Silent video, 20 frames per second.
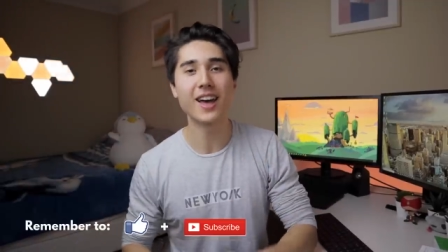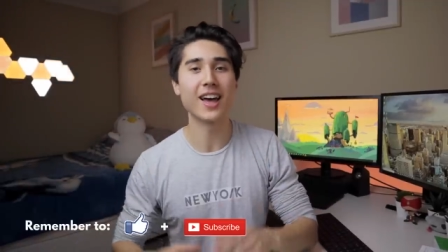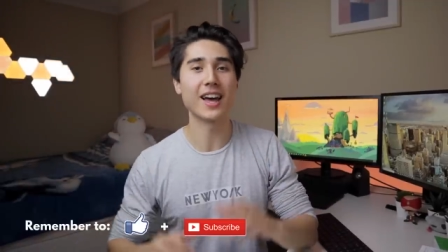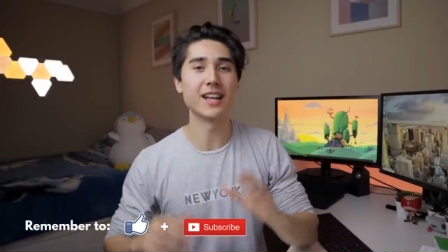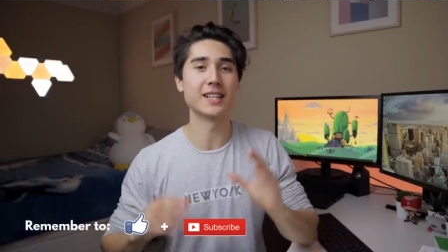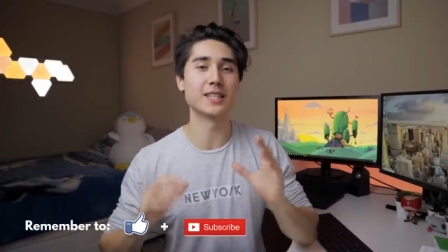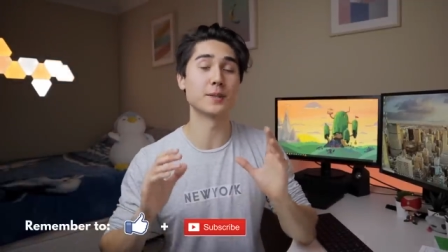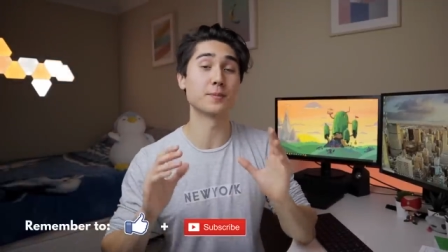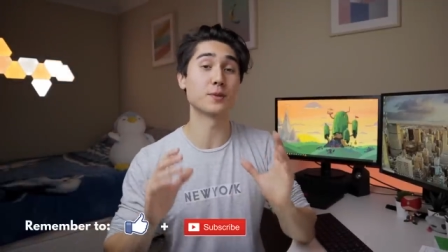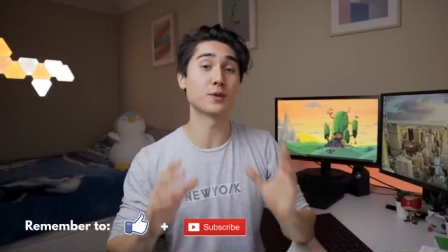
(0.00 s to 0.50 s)

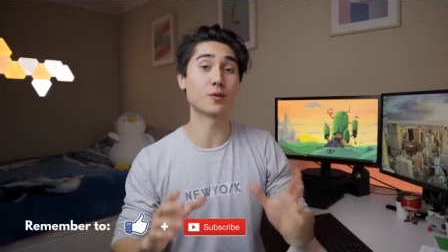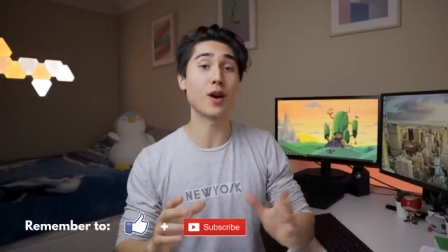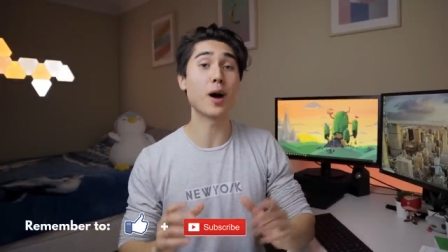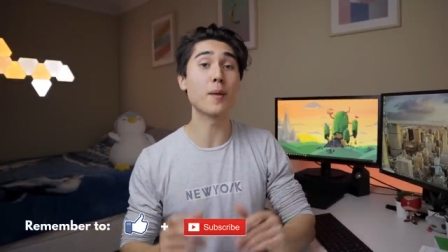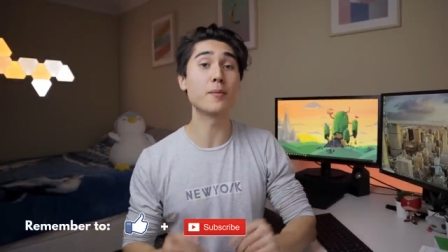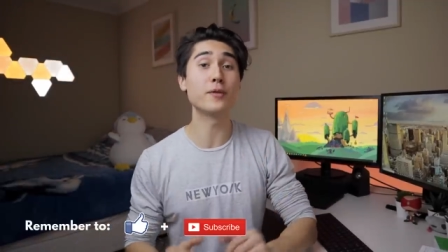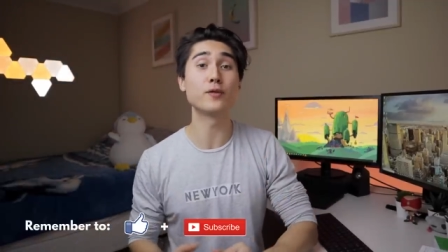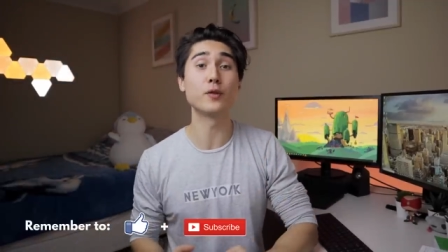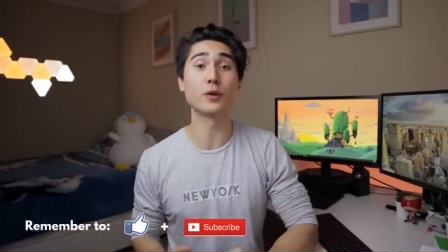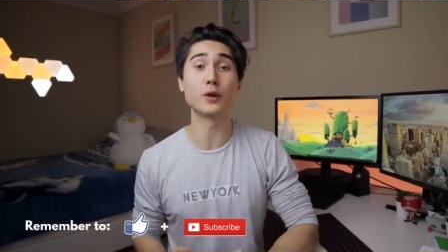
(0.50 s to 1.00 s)
and
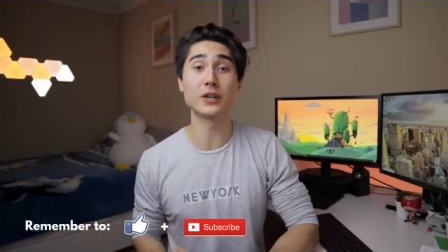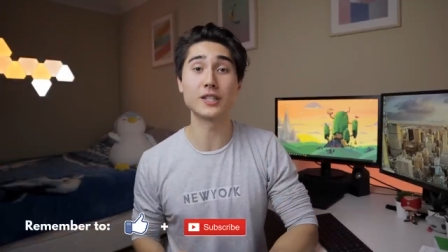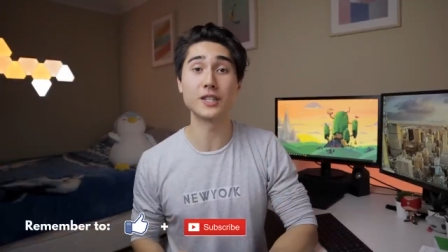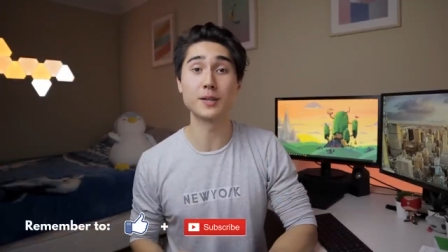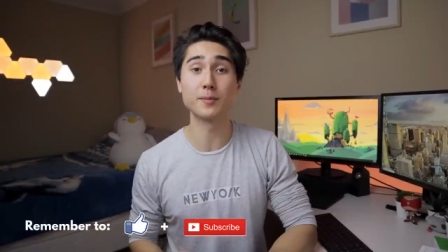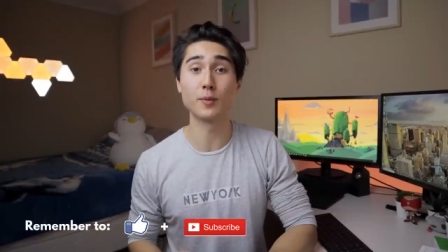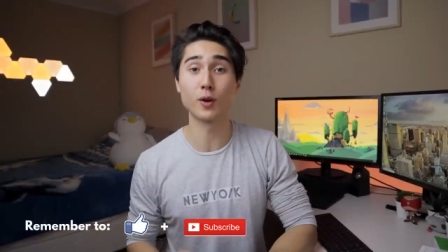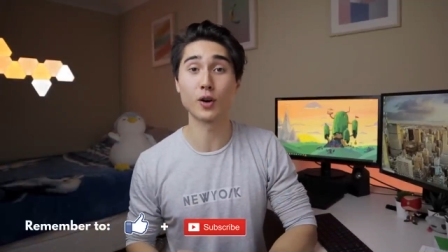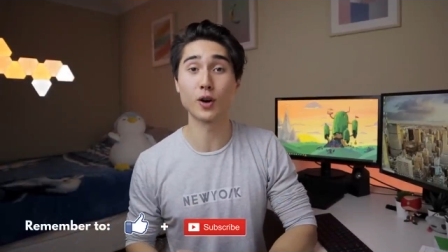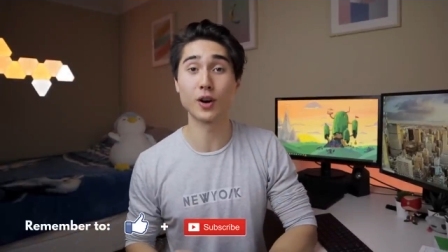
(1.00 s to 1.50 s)
subscribe if you want to
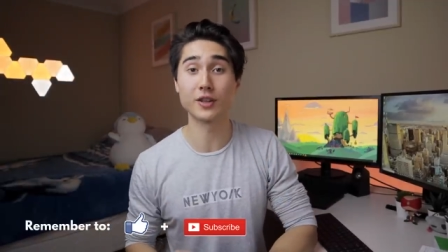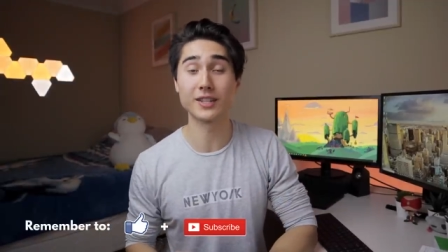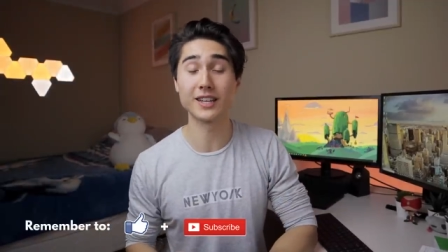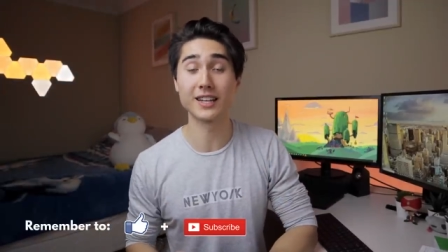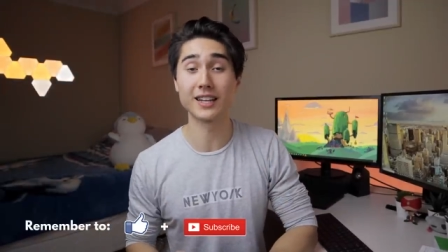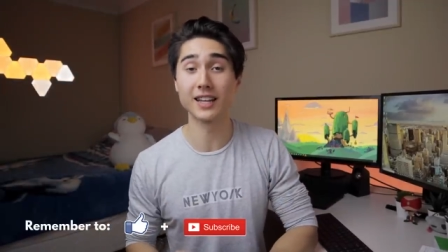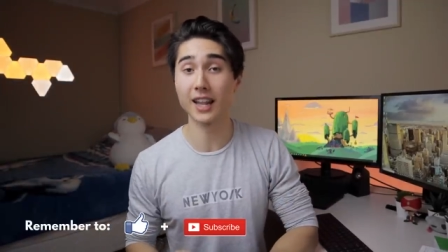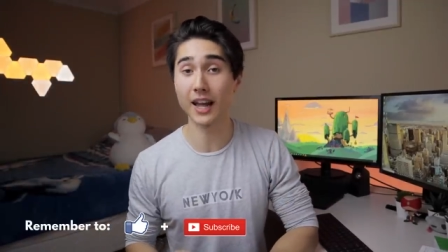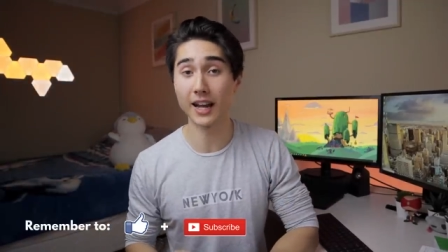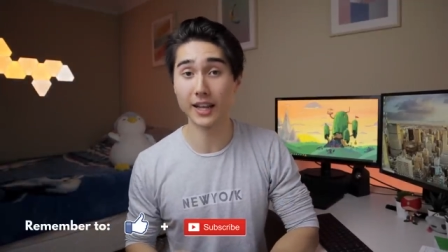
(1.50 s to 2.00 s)
see more
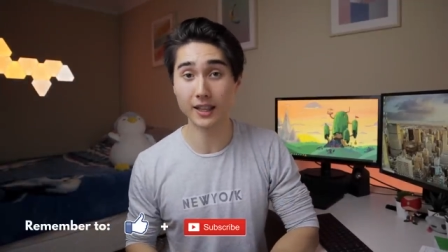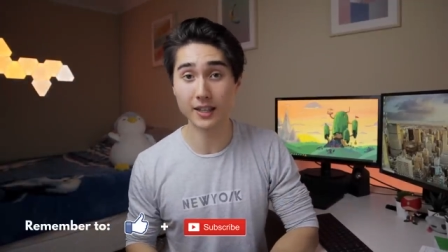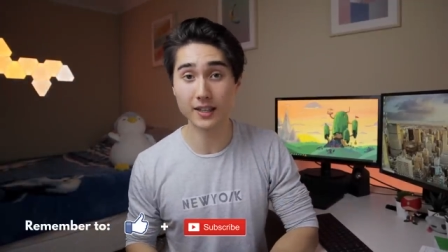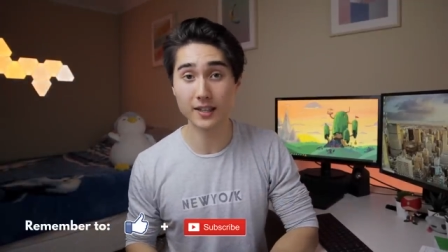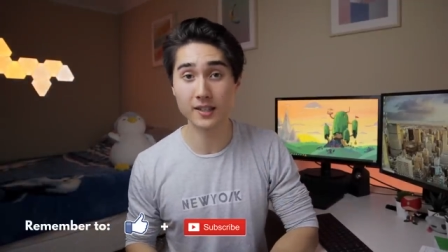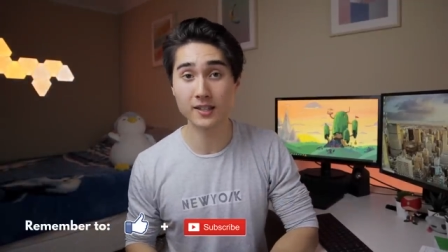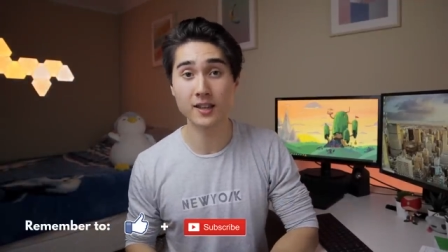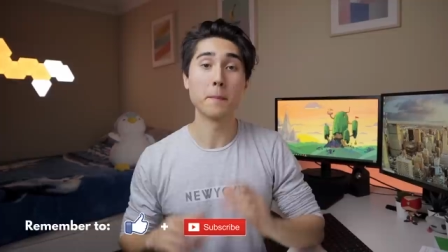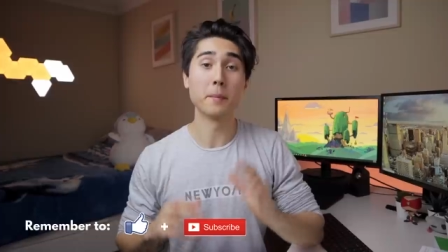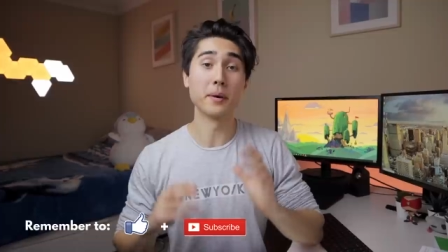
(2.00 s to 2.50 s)
content like this?